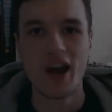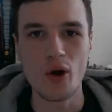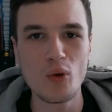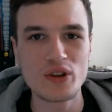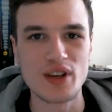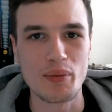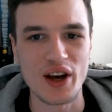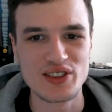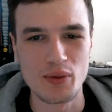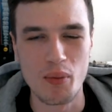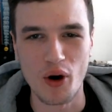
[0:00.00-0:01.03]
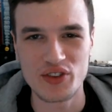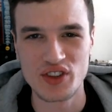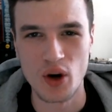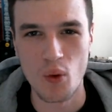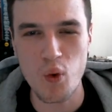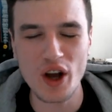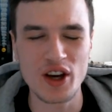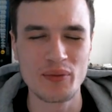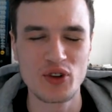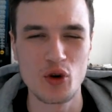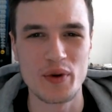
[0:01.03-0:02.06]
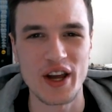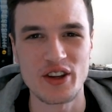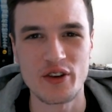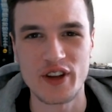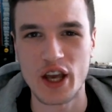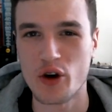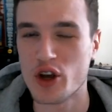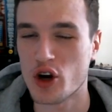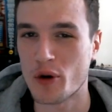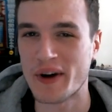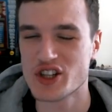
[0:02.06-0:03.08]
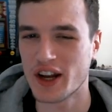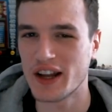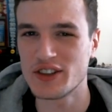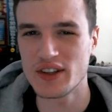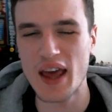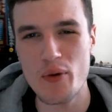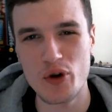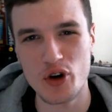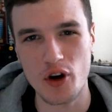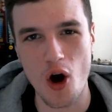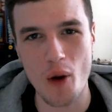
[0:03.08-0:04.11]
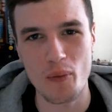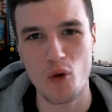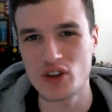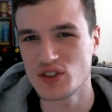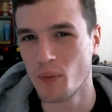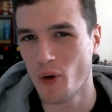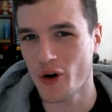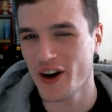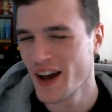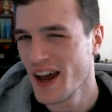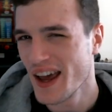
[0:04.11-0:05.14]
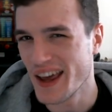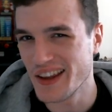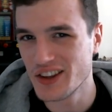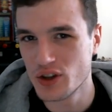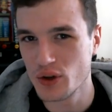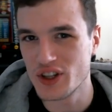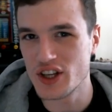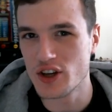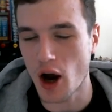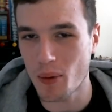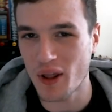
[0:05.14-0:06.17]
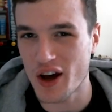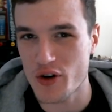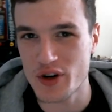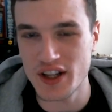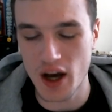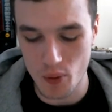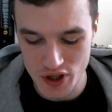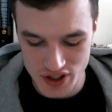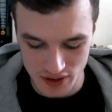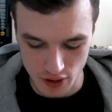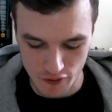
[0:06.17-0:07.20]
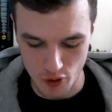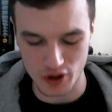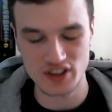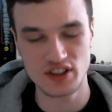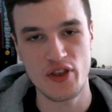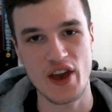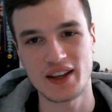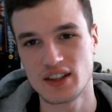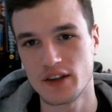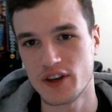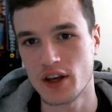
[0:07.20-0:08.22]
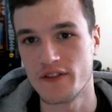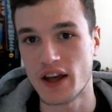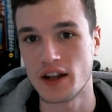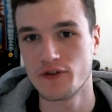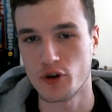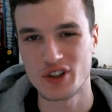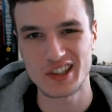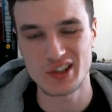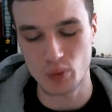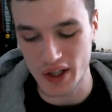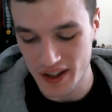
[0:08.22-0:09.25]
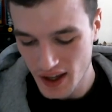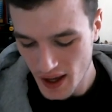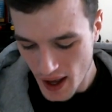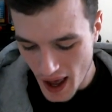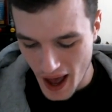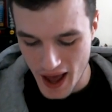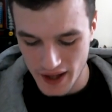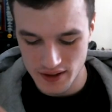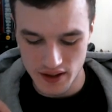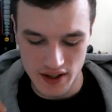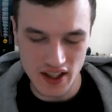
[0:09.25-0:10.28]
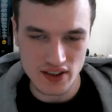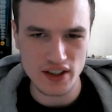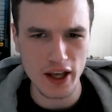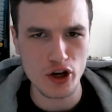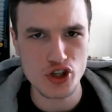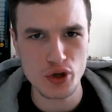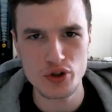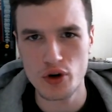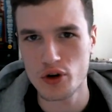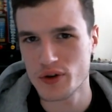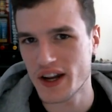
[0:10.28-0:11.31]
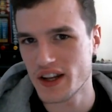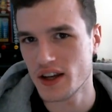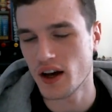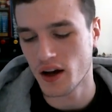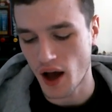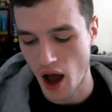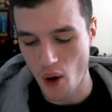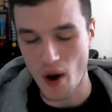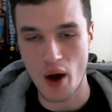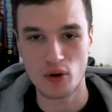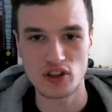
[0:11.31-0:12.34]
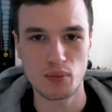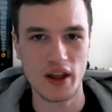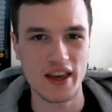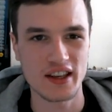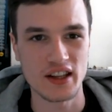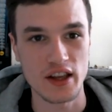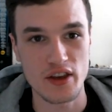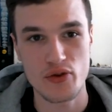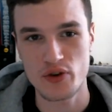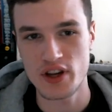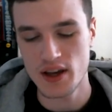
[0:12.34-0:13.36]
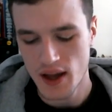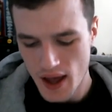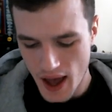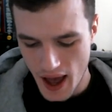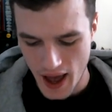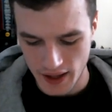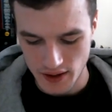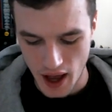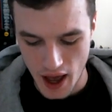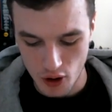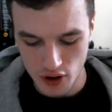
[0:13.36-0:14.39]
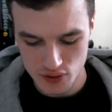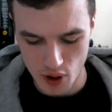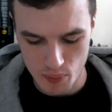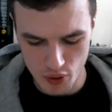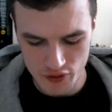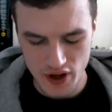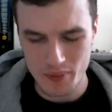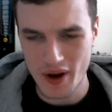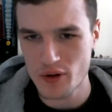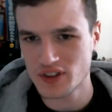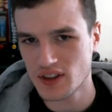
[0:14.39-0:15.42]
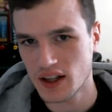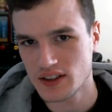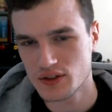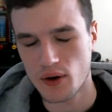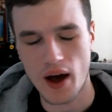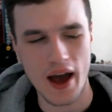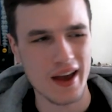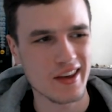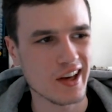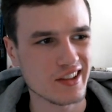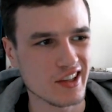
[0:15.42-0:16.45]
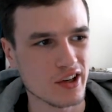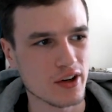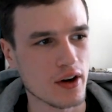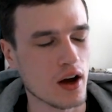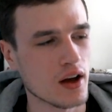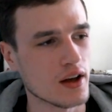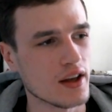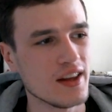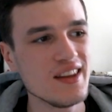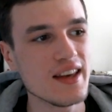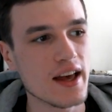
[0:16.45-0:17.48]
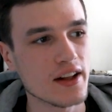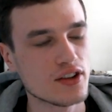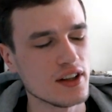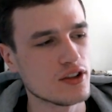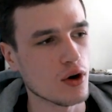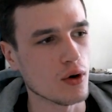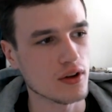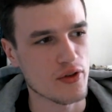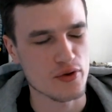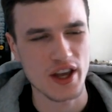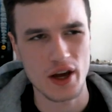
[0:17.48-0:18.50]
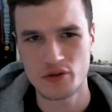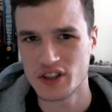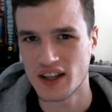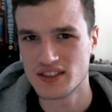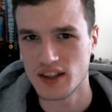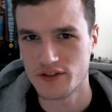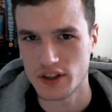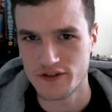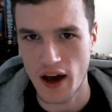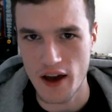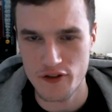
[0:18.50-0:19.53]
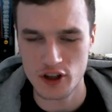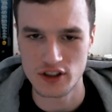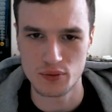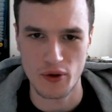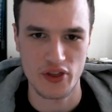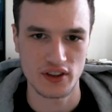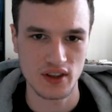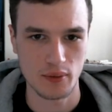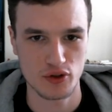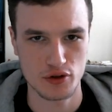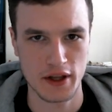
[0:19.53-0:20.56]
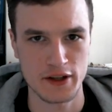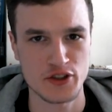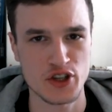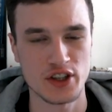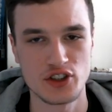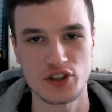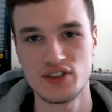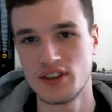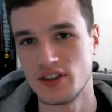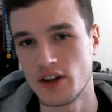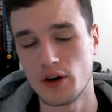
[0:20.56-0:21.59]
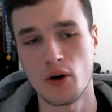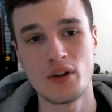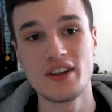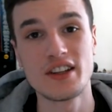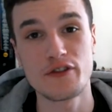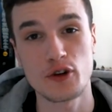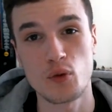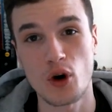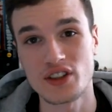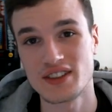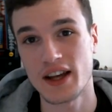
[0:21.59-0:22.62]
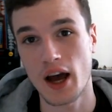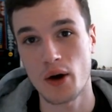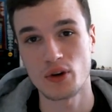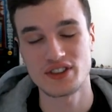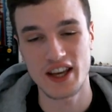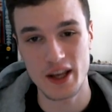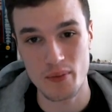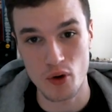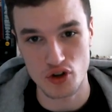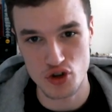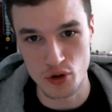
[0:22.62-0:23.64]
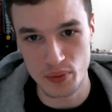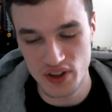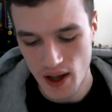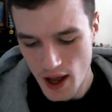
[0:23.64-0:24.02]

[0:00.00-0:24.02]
Hello, what's up guys, the boss here. Welcome to a brand new video here on my channel. Today we're gonna hop once more into the Gobble Arena, which is of course the Thanksgiving event for this week. And yesterday I showed you already how I was playing in League 3, and I also improved there my results, so I got there in the end in total 375 kills with the same strategy. Just the only difference was that I was getting more troops.